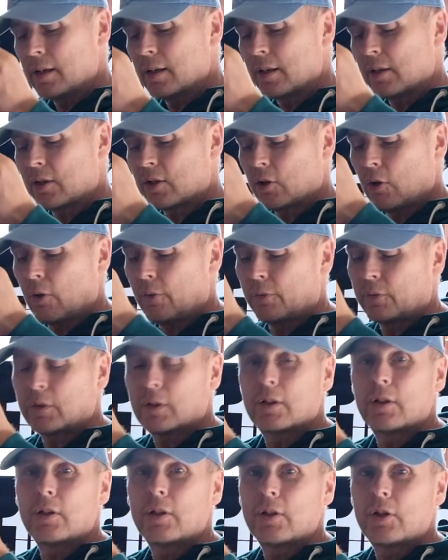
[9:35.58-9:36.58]
soft
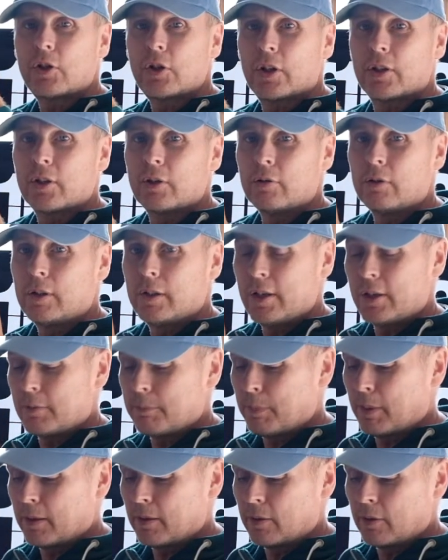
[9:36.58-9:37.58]
shutter release
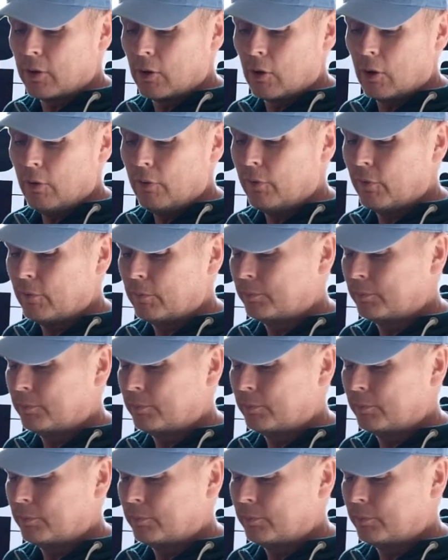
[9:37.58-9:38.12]
button off,